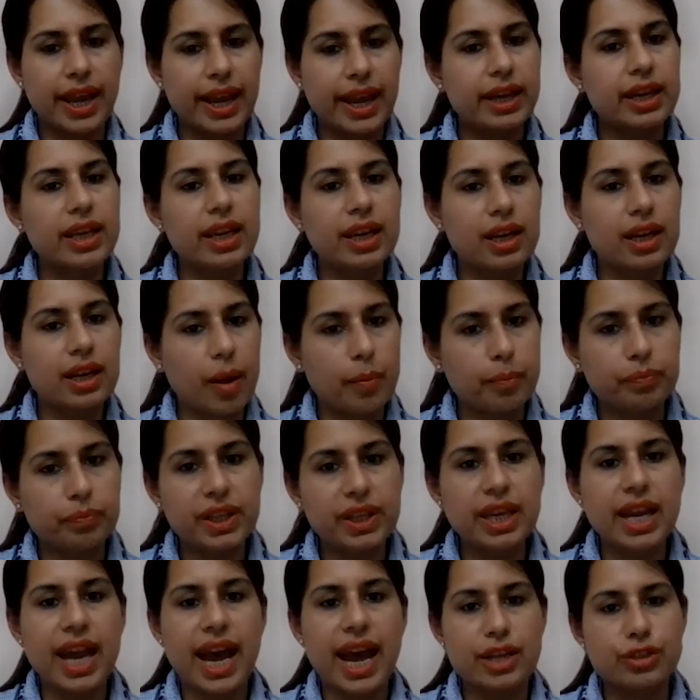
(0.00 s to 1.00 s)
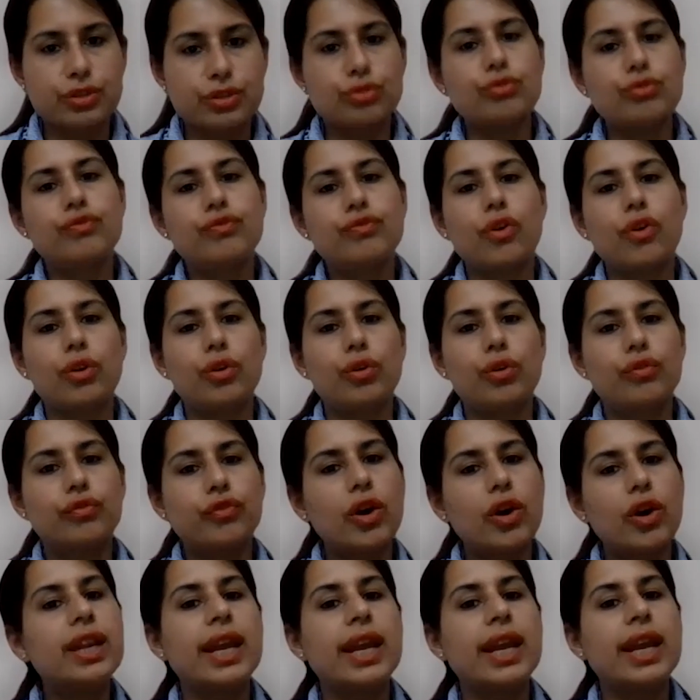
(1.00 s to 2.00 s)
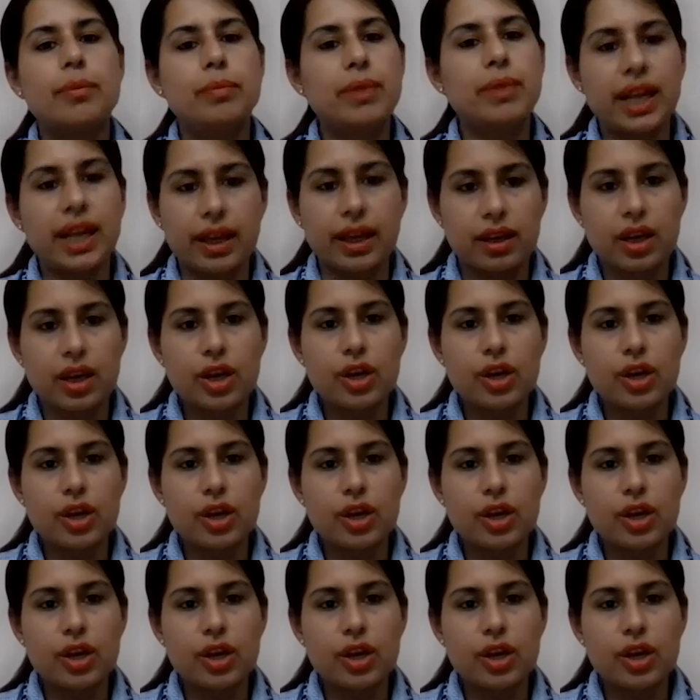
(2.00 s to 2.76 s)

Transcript: any company has to follow for labeling.